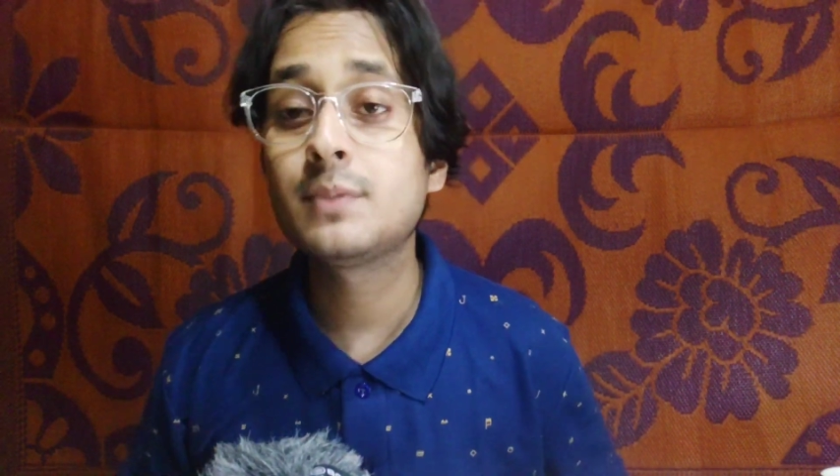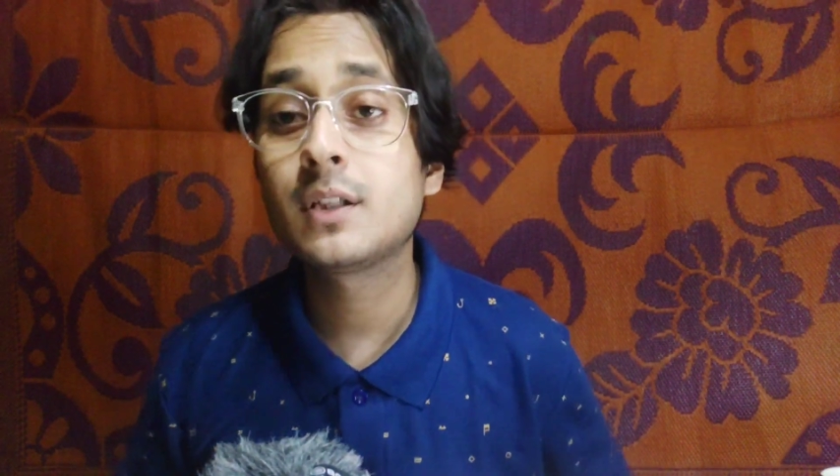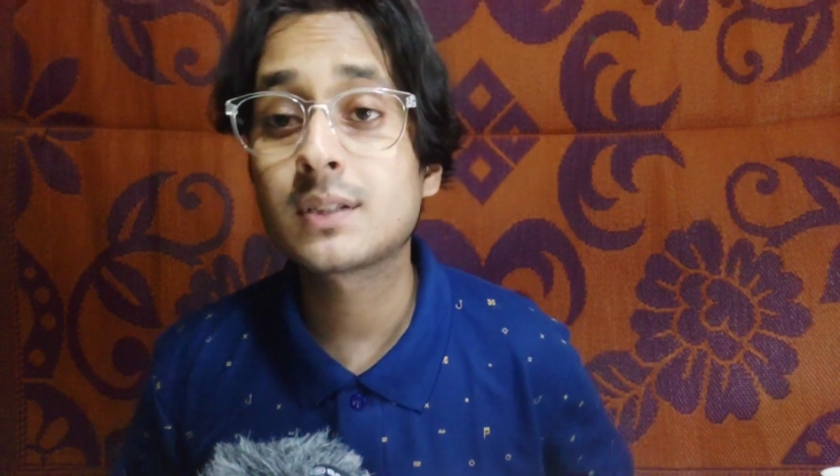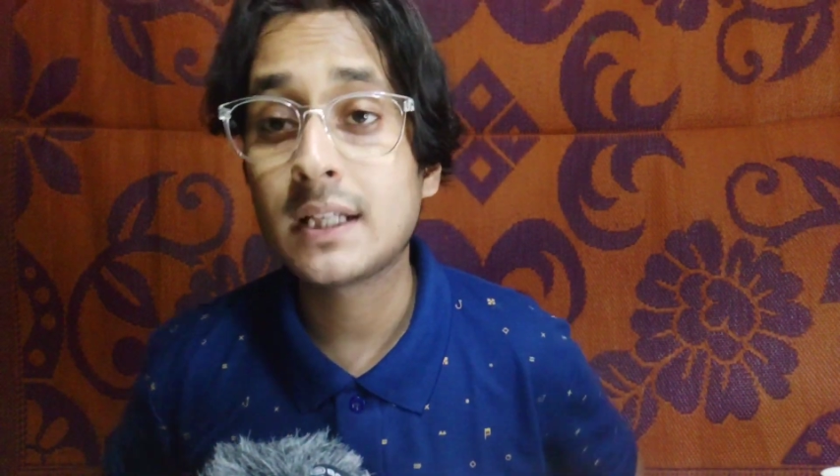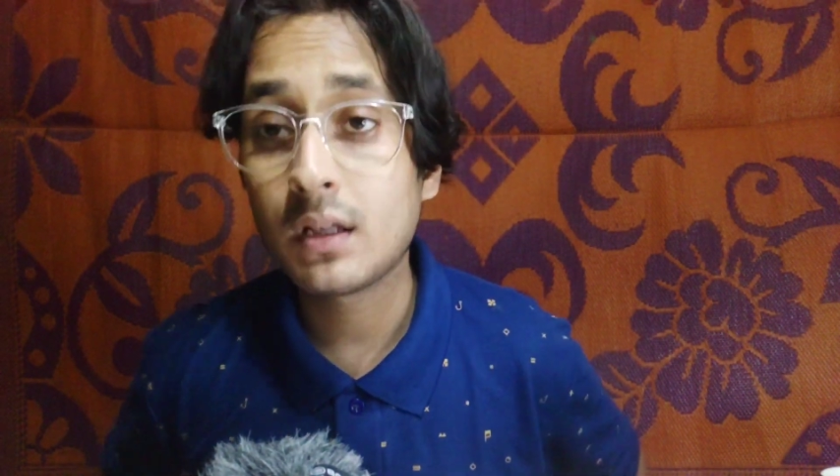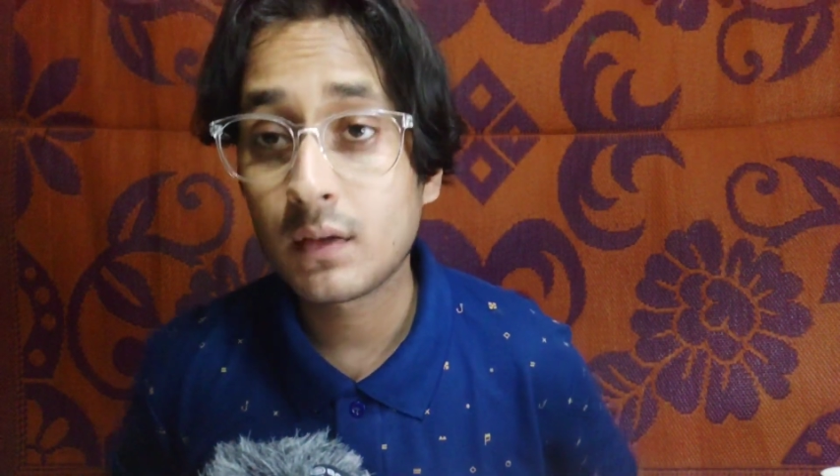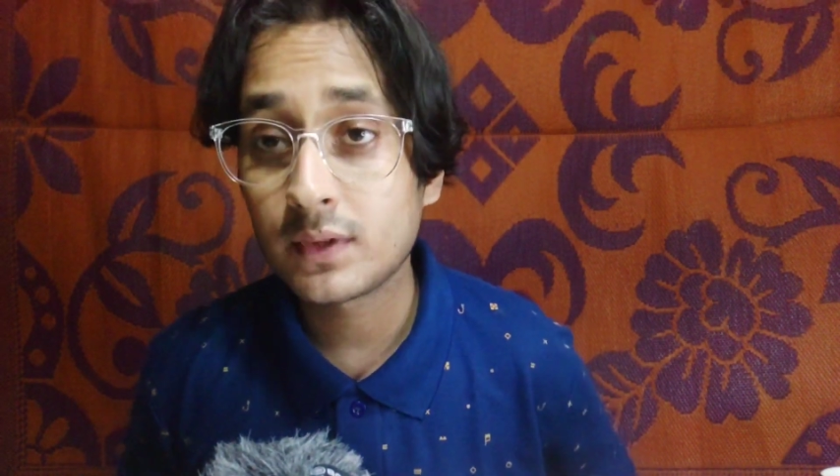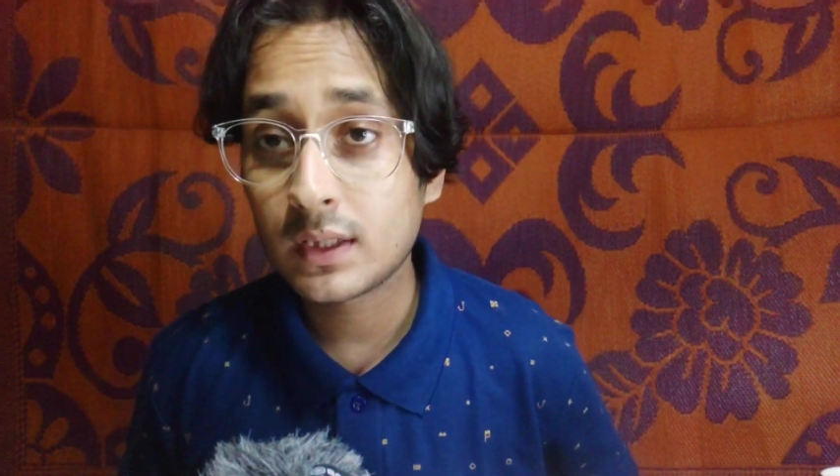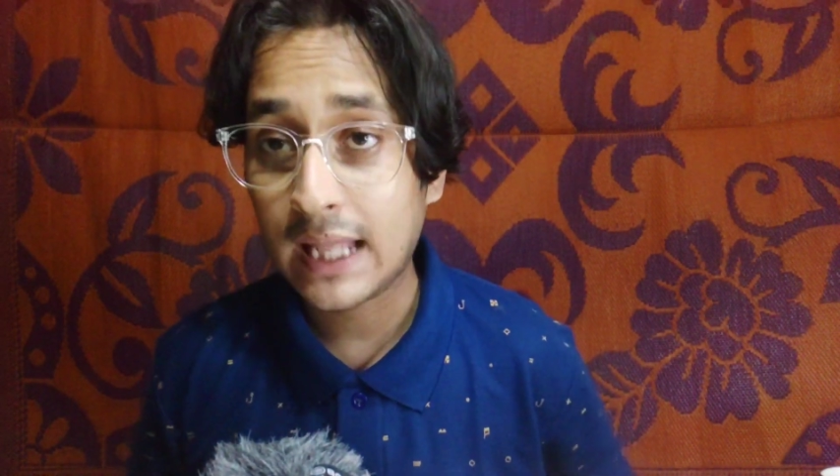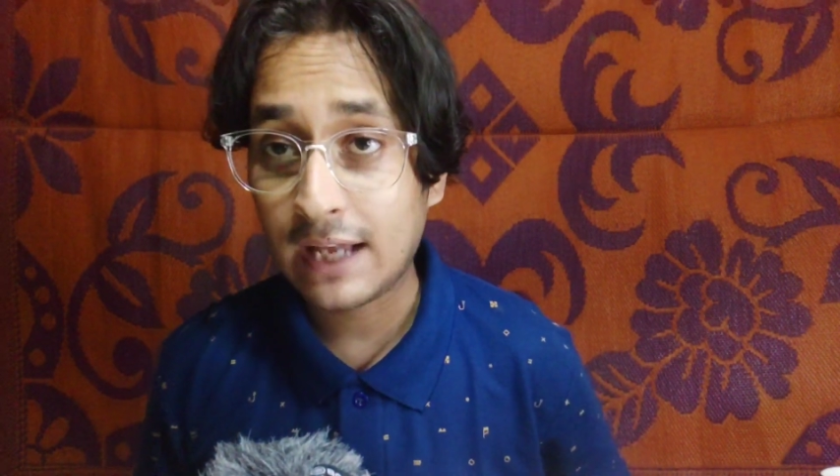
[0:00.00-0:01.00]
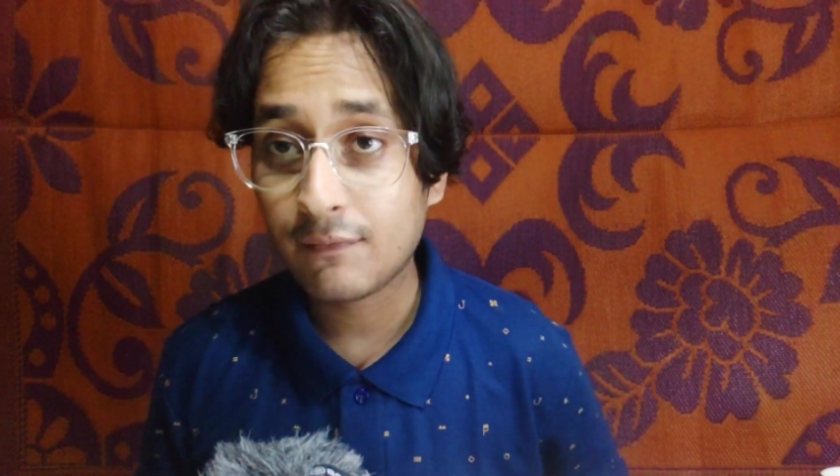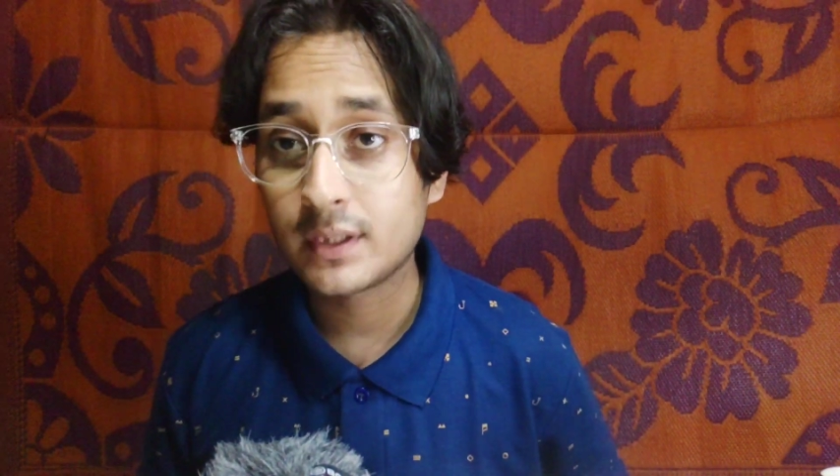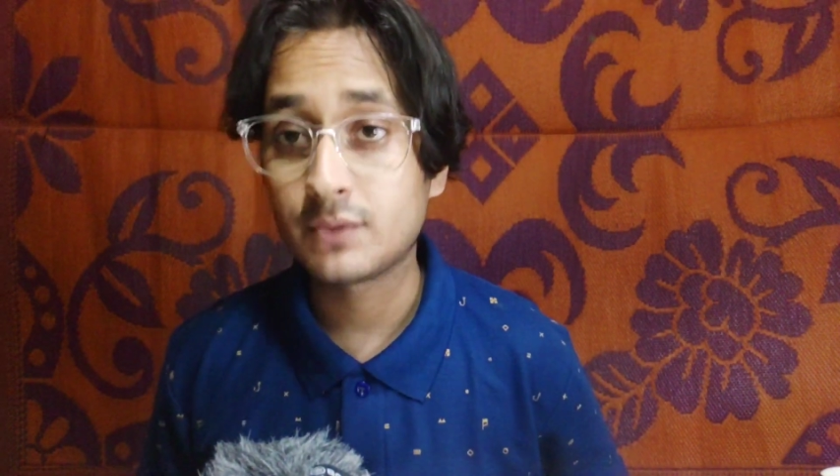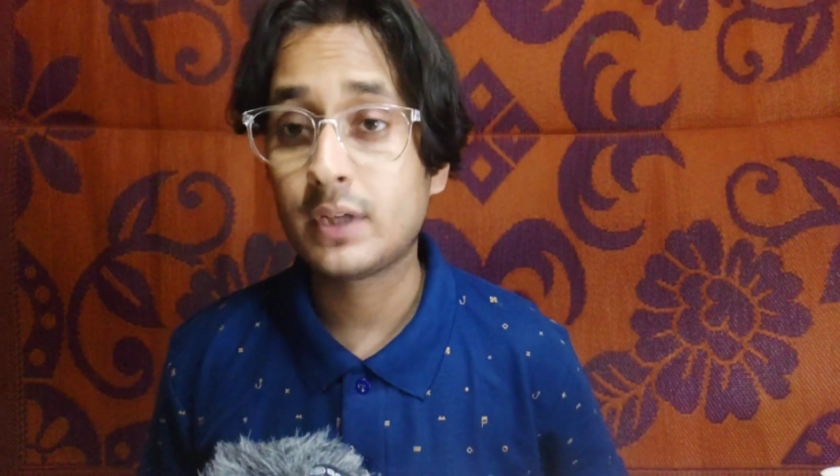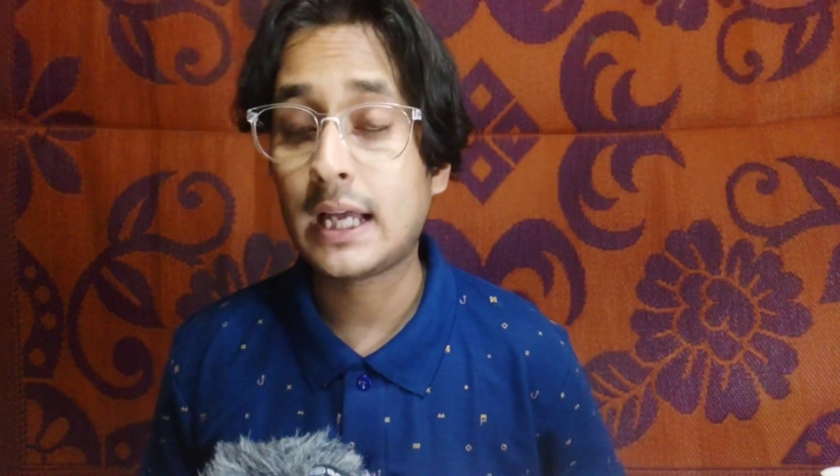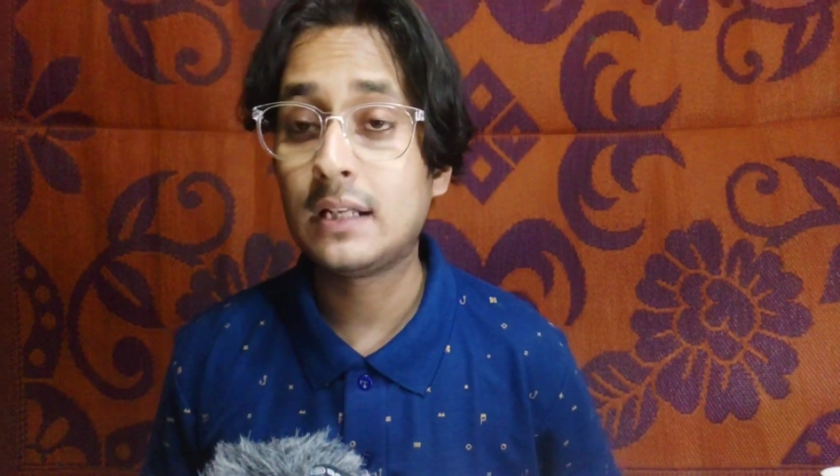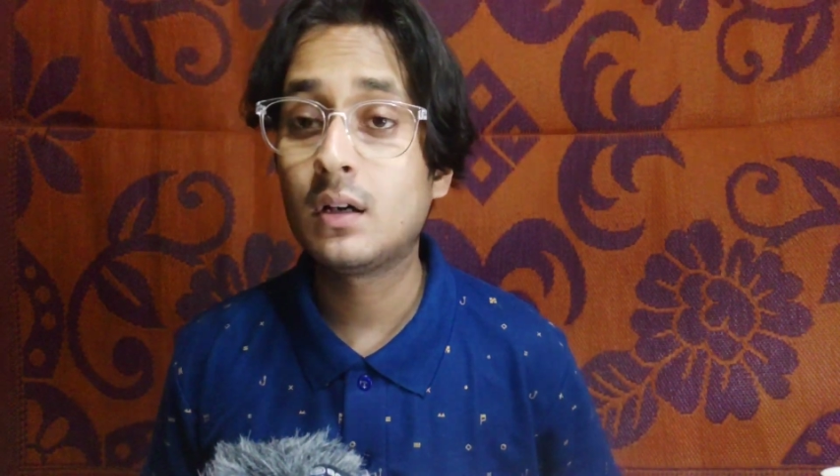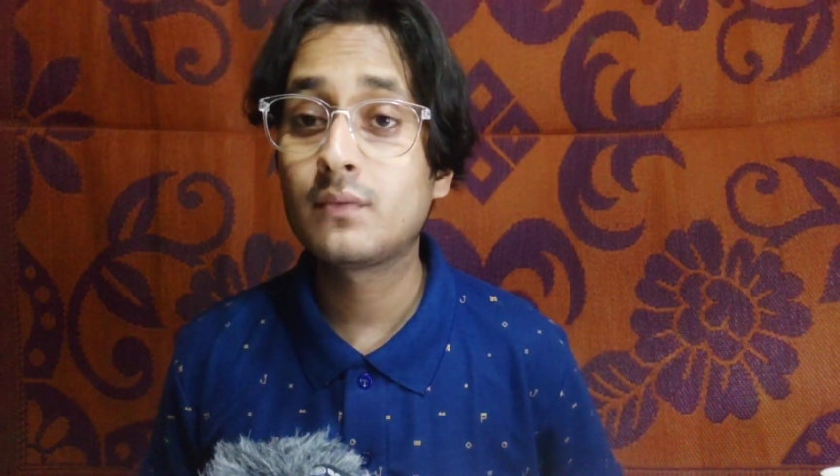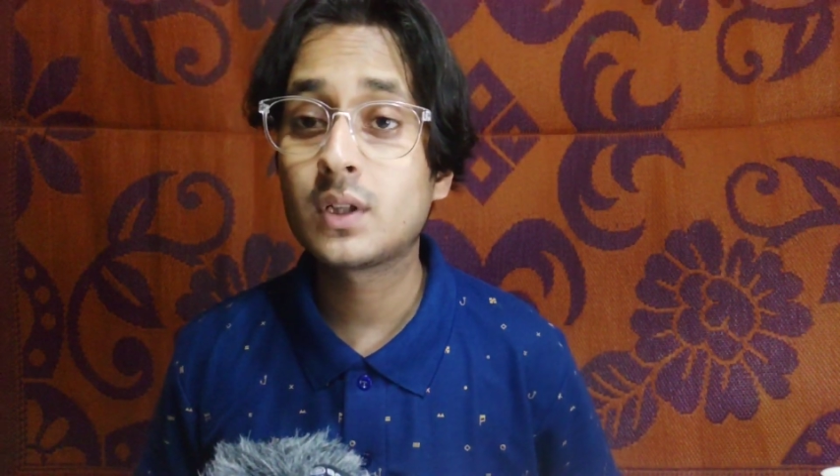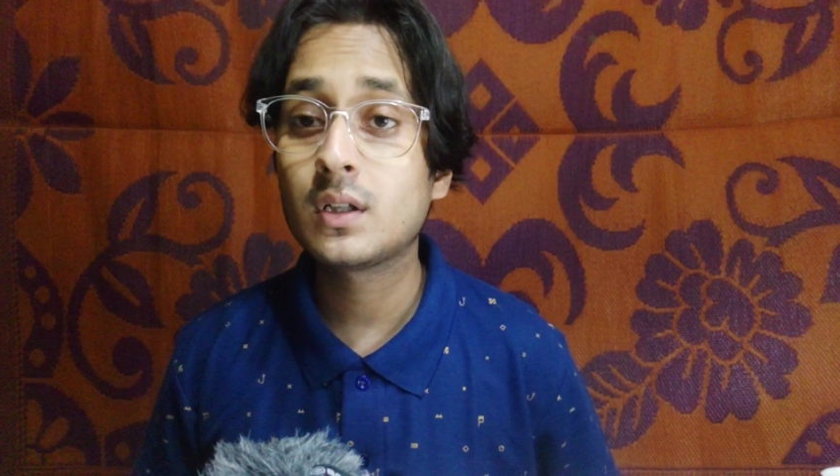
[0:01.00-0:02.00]
because i love the language i
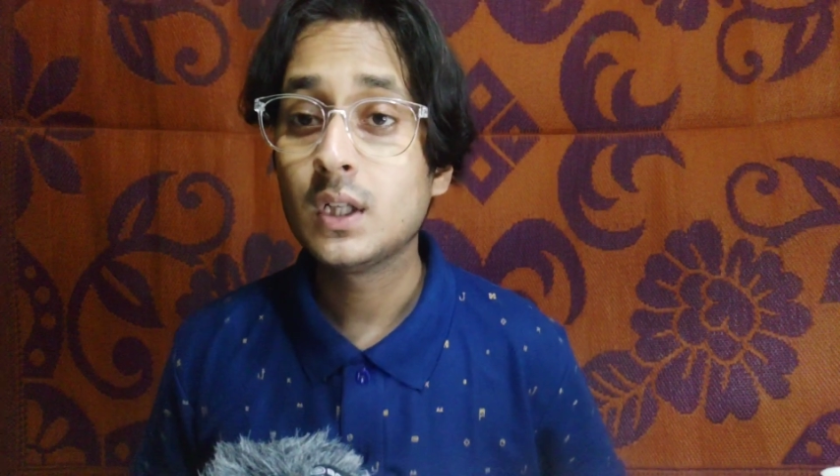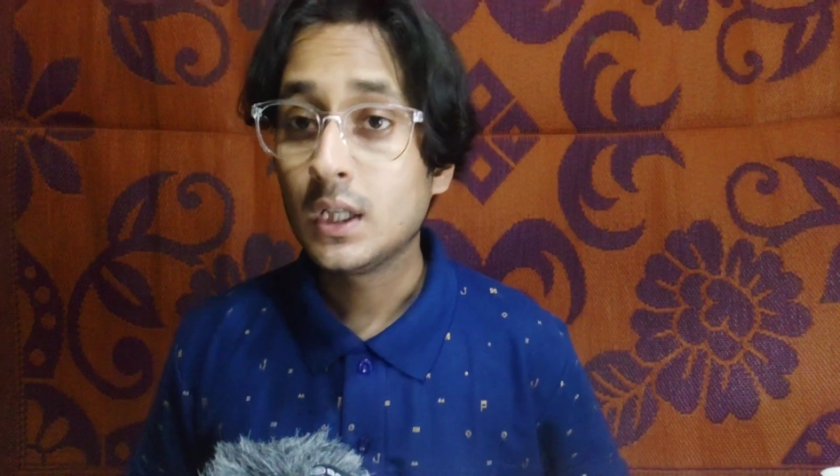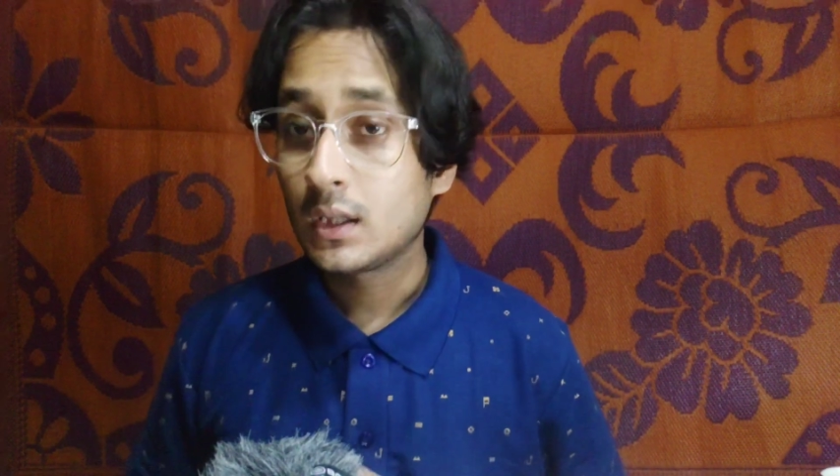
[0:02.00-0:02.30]
love the